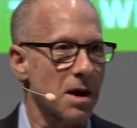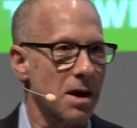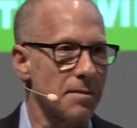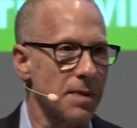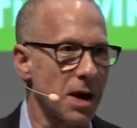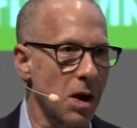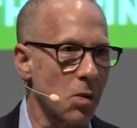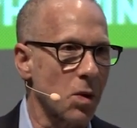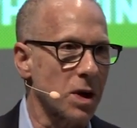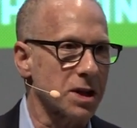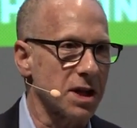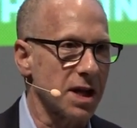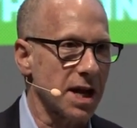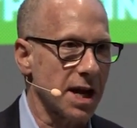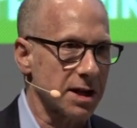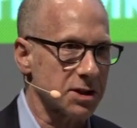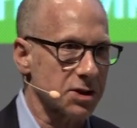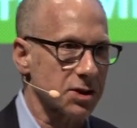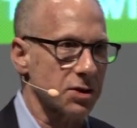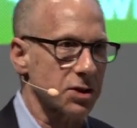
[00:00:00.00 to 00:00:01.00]
about what the
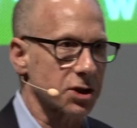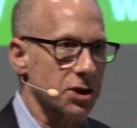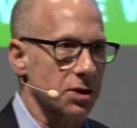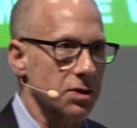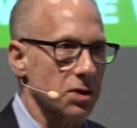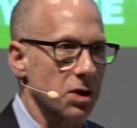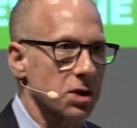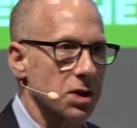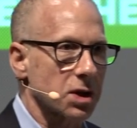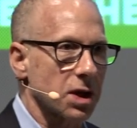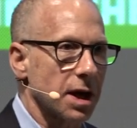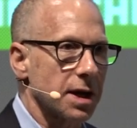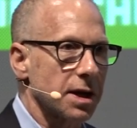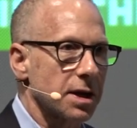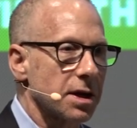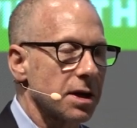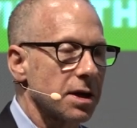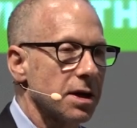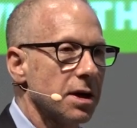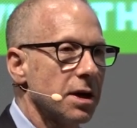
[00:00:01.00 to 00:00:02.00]
answer should look
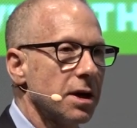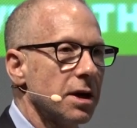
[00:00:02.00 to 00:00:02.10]
like